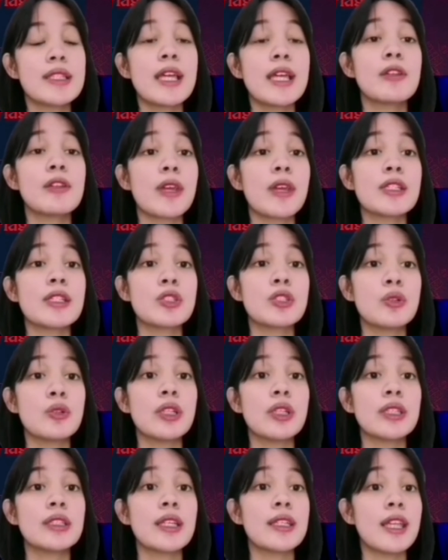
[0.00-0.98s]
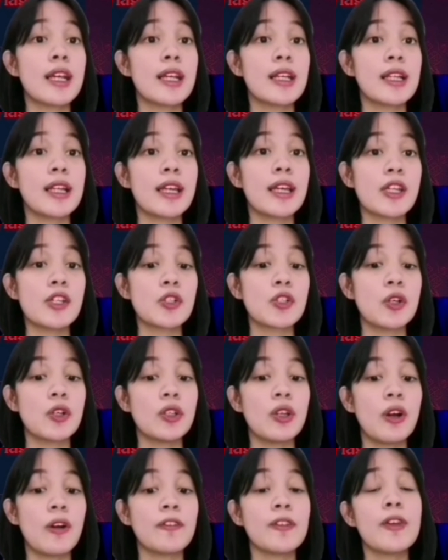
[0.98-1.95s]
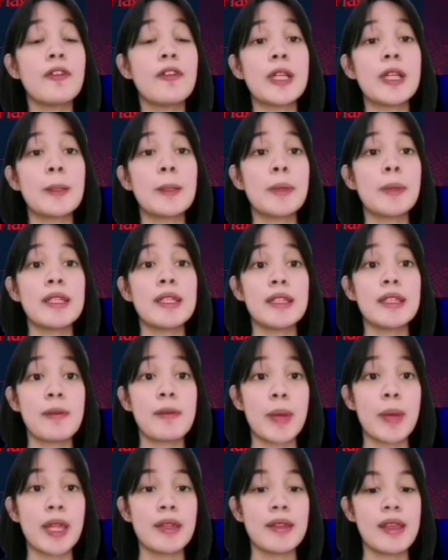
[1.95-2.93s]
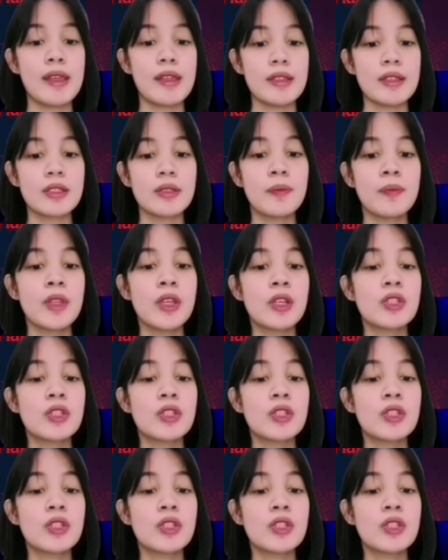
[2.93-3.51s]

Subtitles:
then raised during the declaration of the Philippine independence.